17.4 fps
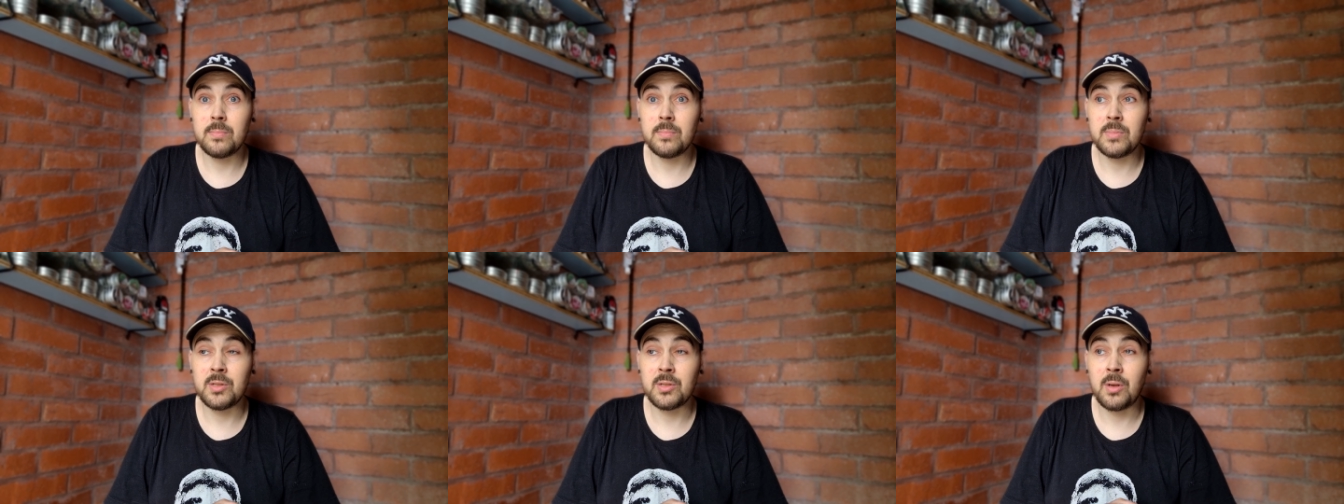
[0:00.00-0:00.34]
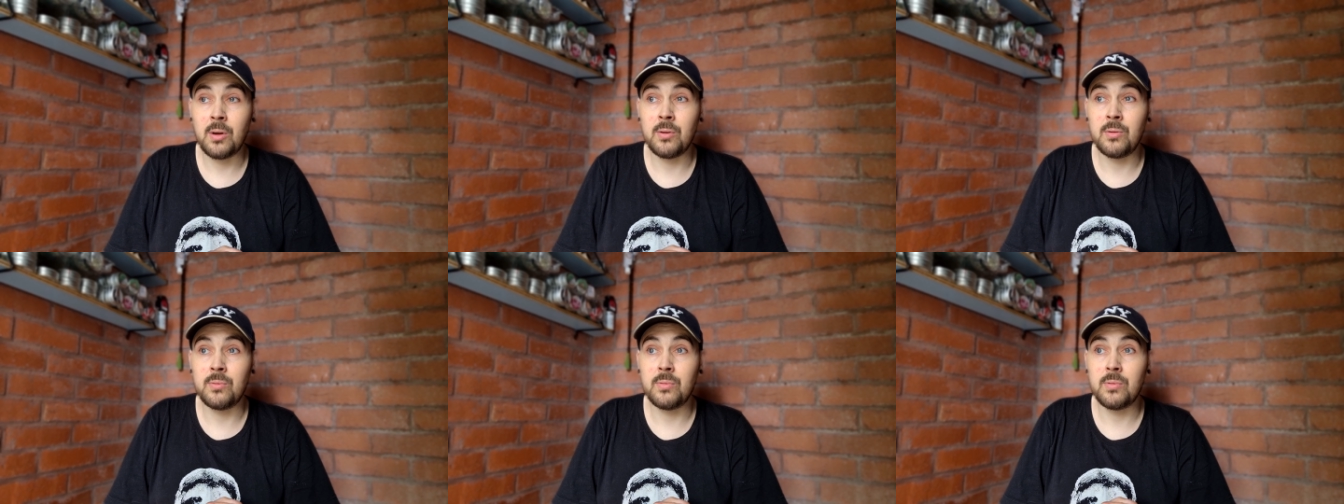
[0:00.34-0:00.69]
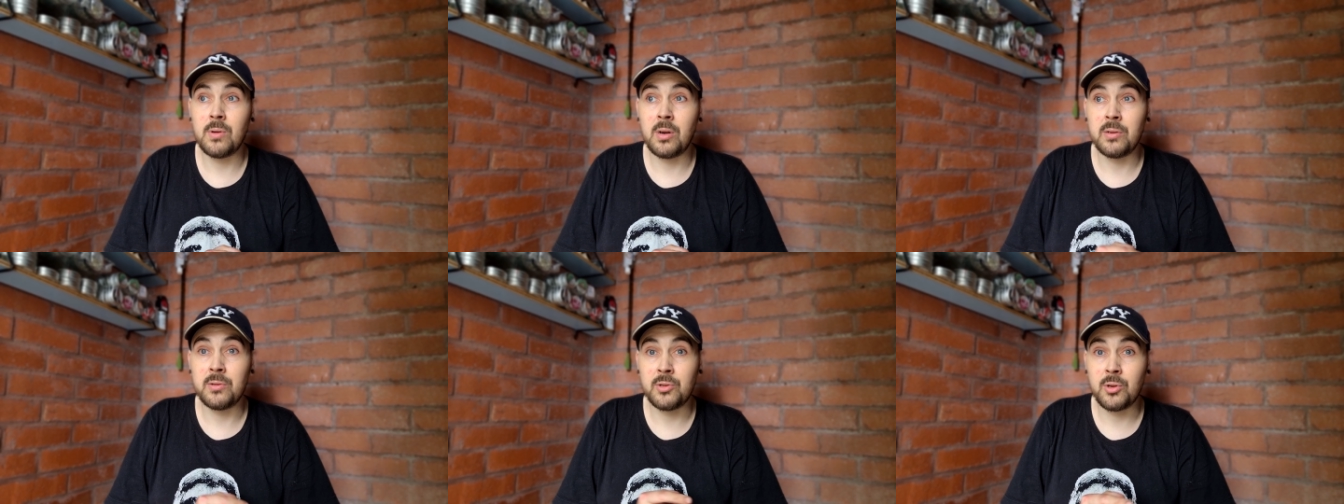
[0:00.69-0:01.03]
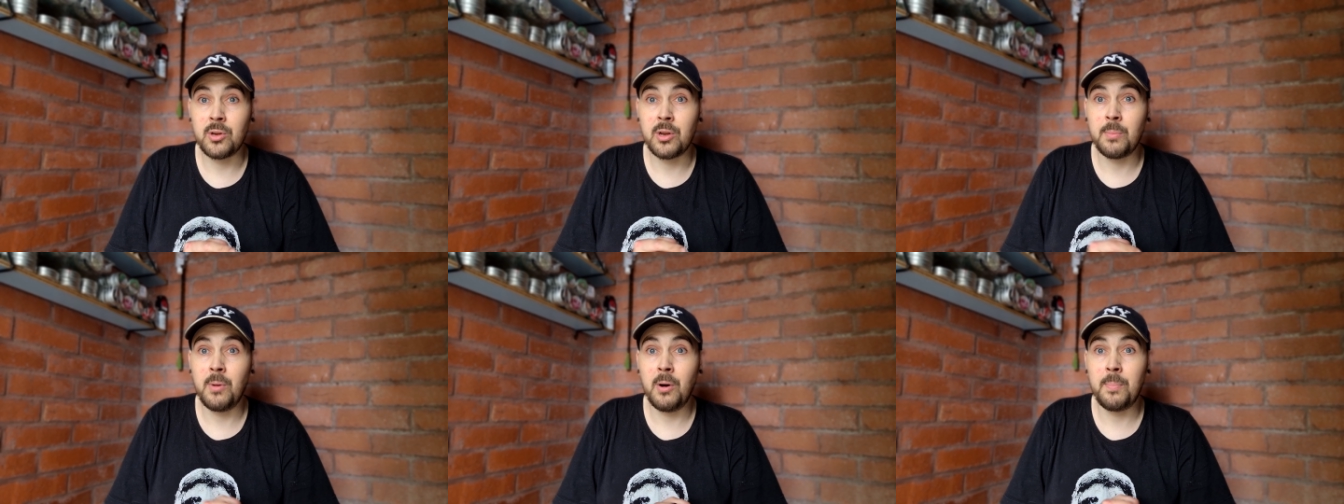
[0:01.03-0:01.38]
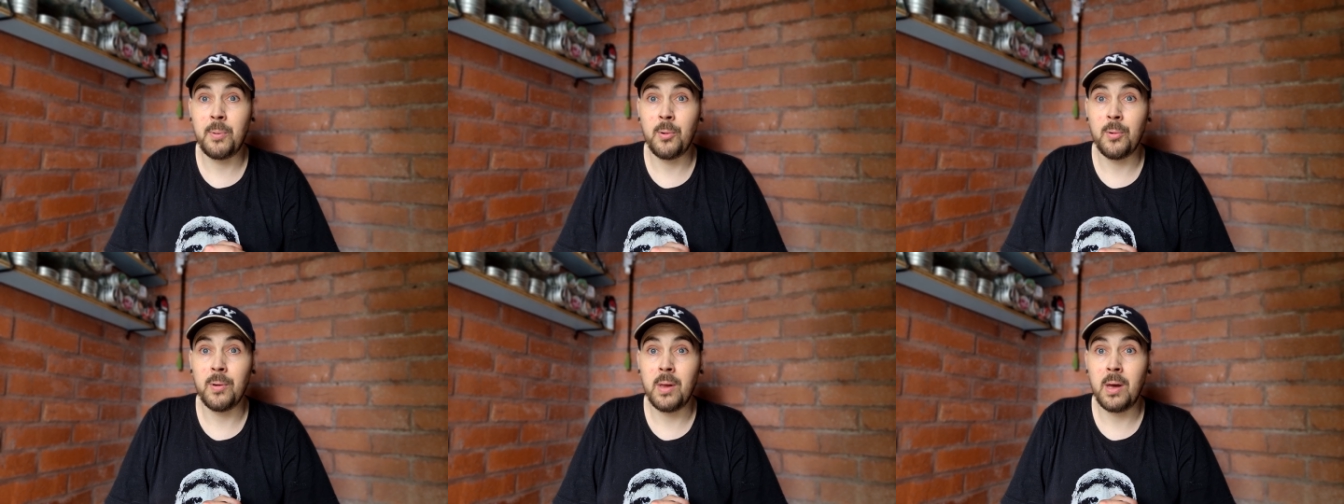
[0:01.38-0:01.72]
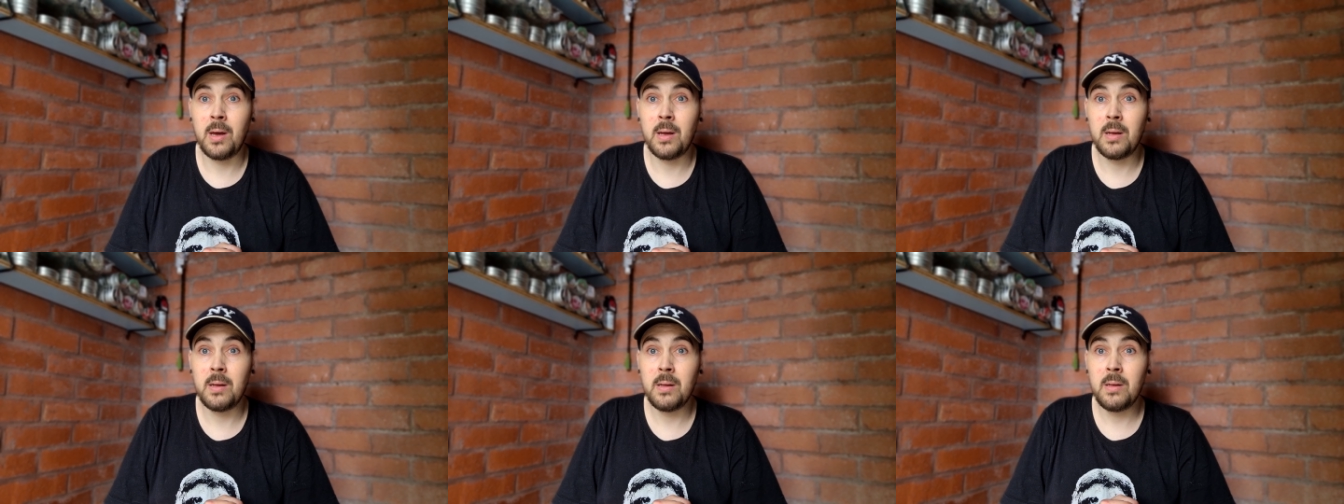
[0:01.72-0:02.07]
So I took him up on
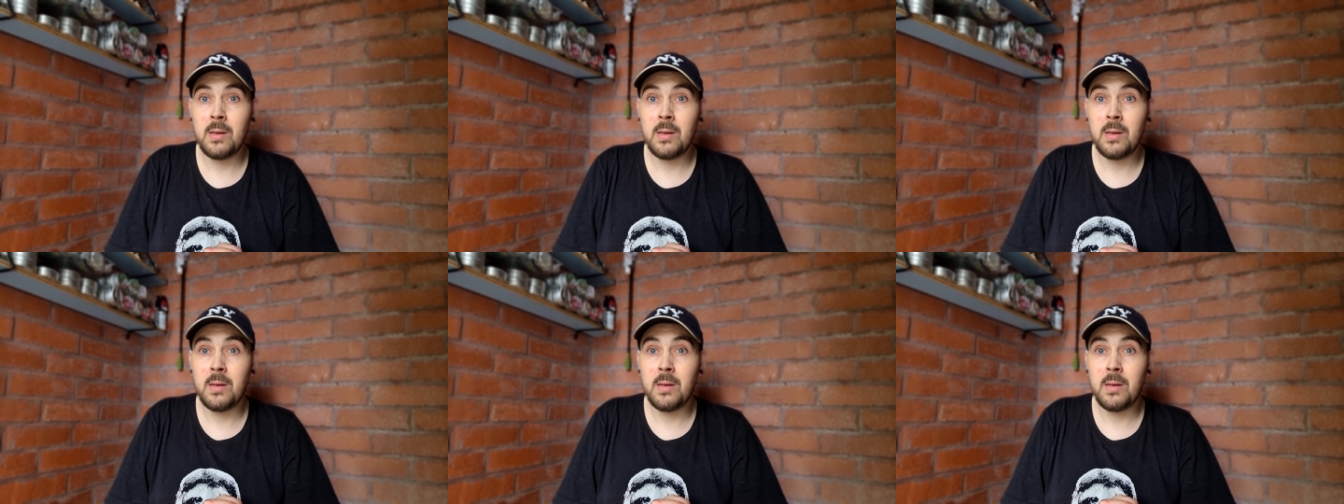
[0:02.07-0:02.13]
that,